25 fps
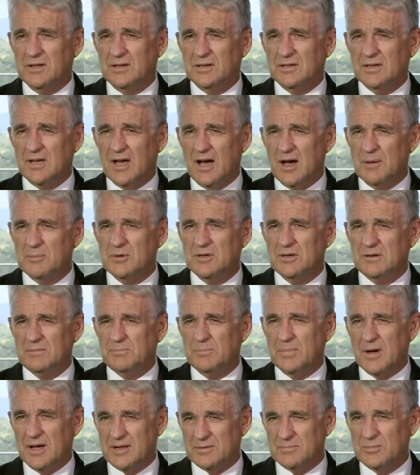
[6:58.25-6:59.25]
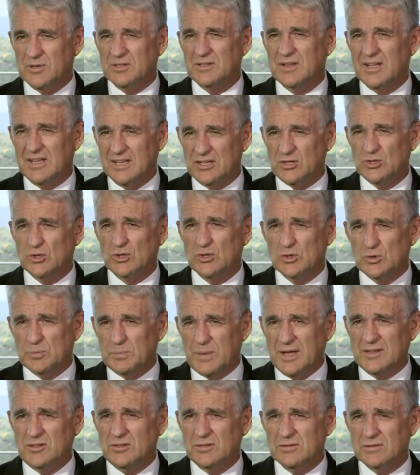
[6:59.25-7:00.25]
Carbon abatement is
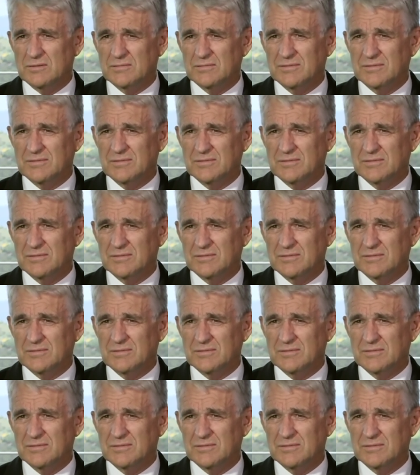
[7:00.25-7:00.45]
expensive.